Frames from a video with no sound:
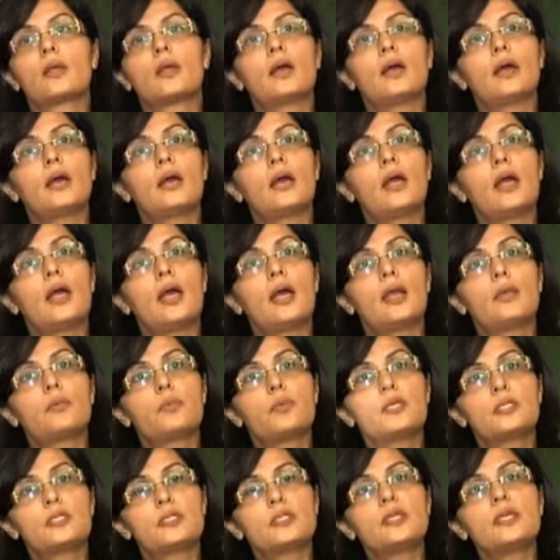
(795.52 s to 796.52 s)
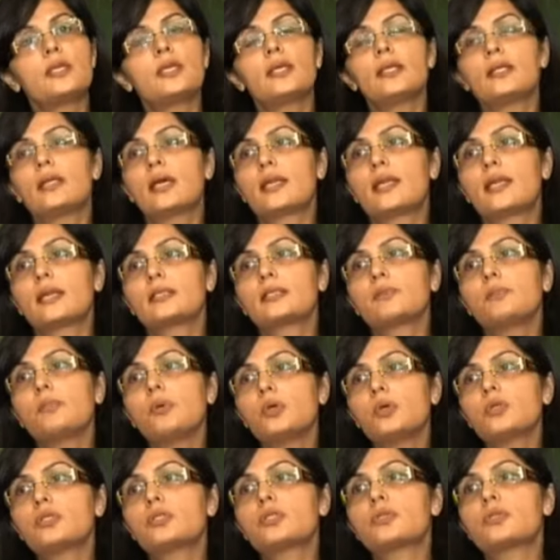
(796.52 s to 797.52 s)
And we see that as
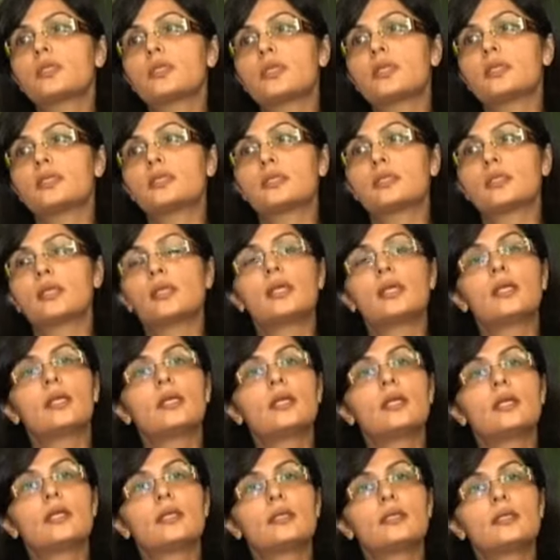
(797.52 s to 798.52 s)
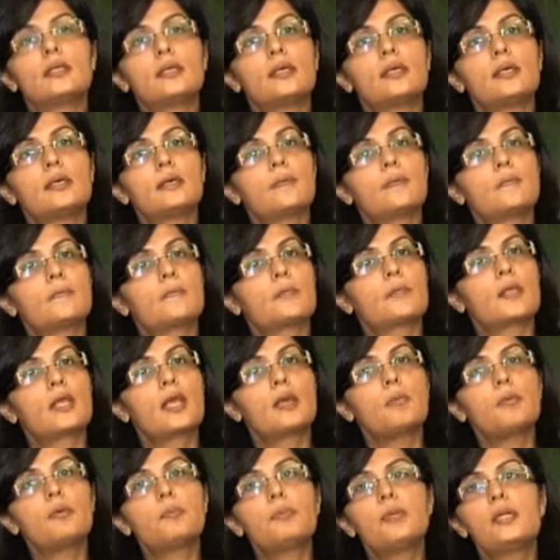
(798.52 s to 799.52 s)
opposed to this, the
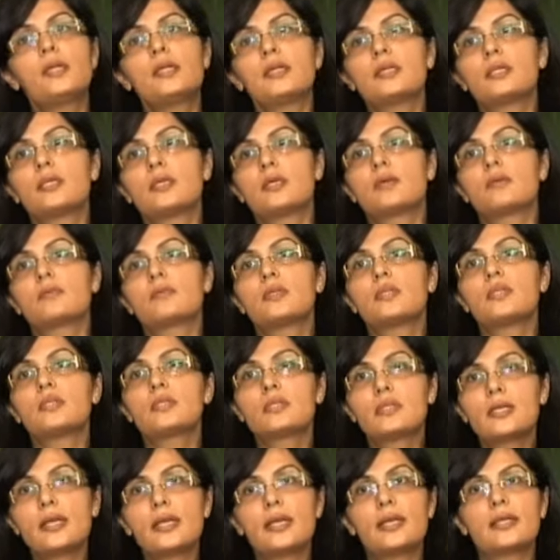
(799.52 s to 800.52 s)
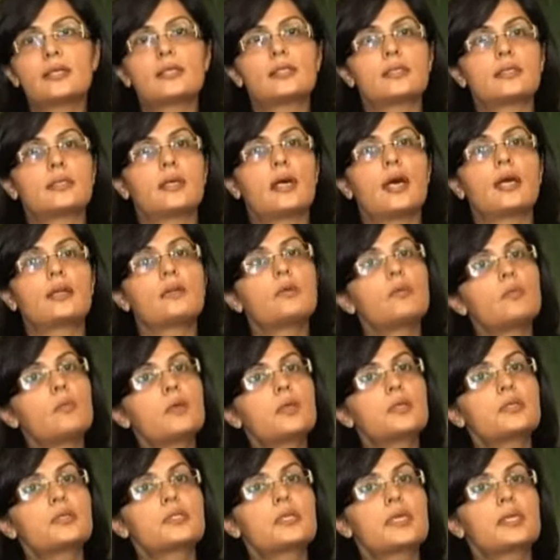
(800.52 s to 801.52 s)
capability of the state, I don't
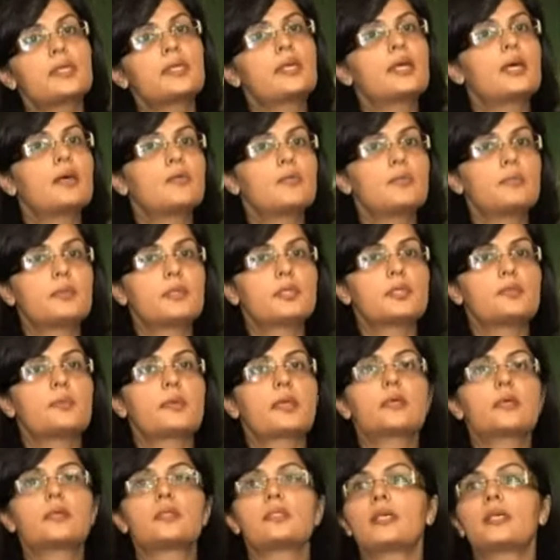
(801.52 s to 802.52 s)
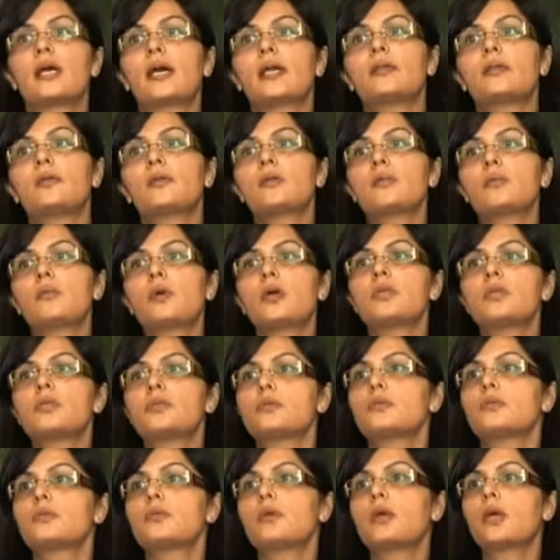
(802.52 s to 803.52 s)
want to say the government because I don't want to
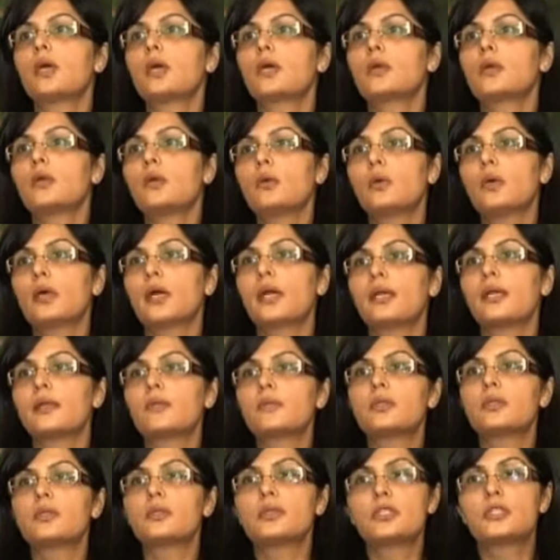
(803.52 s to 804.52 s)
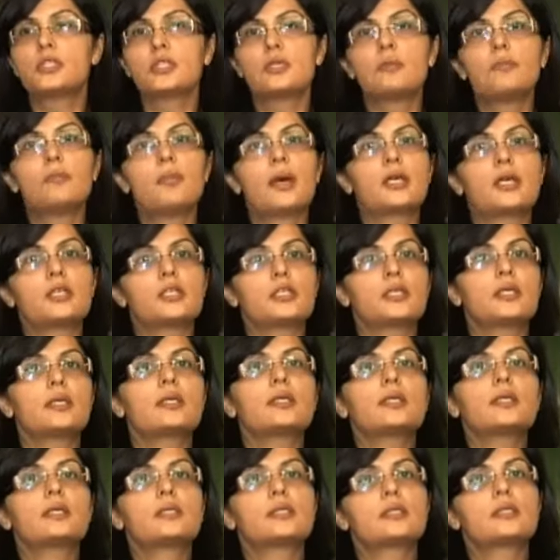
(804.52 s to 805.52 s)
go ahead with regime bashing.
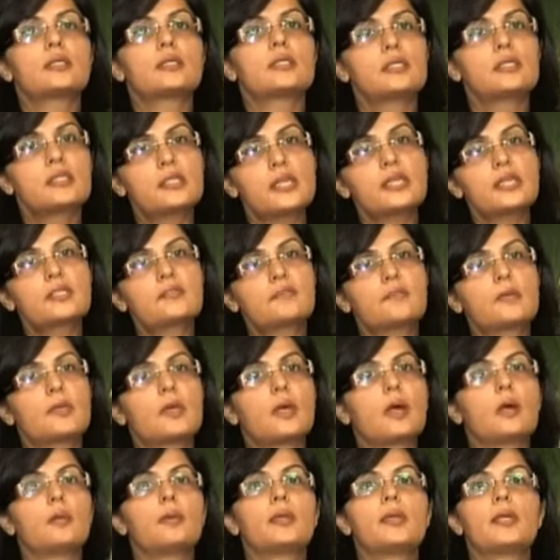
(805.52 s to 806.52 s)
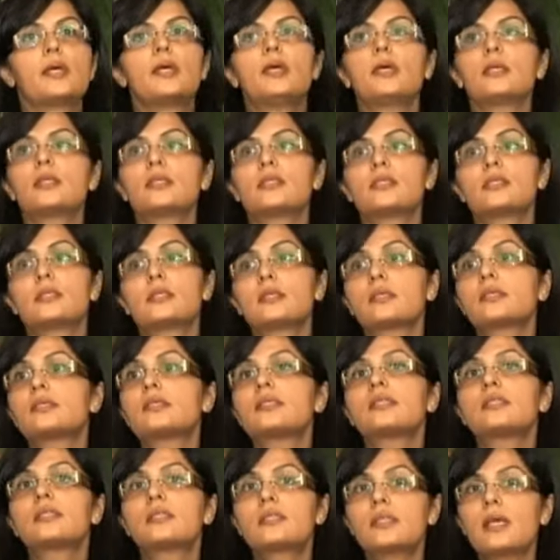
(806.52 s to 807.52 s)
This is a state phenomenon. This is a
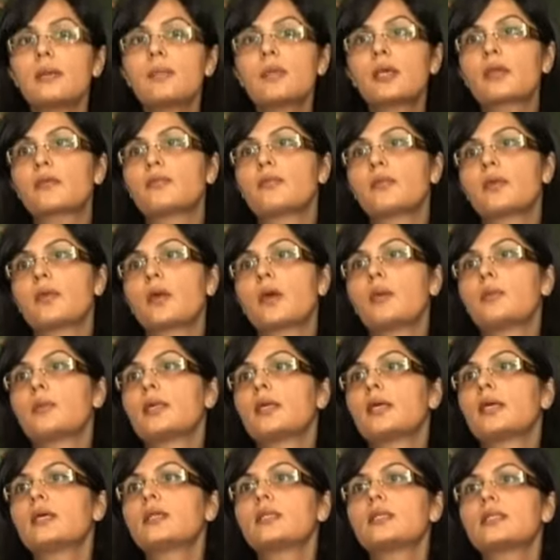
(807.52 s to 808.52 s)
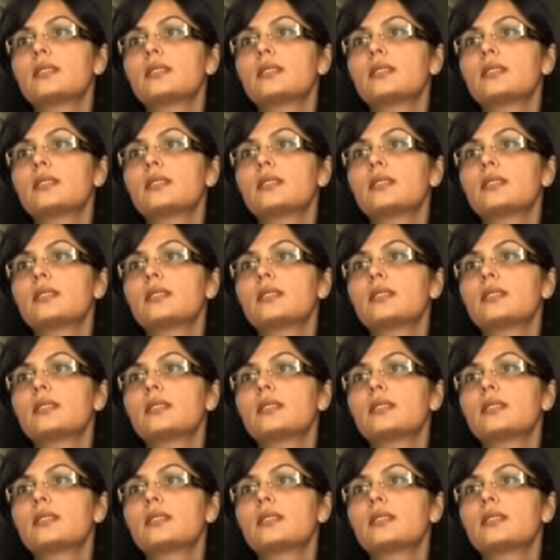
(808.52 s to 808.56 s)
systemic phenomenon.